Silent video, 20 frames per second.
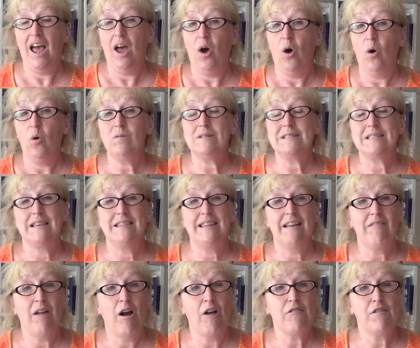Also,
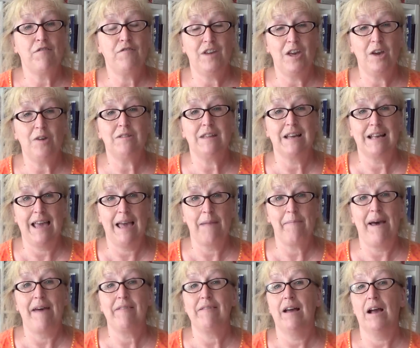there are a few that
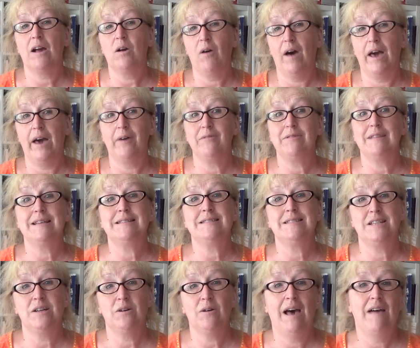came out that are quite old that
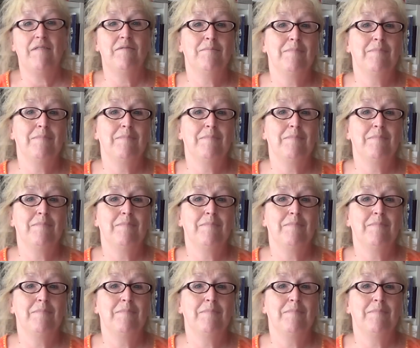still haven't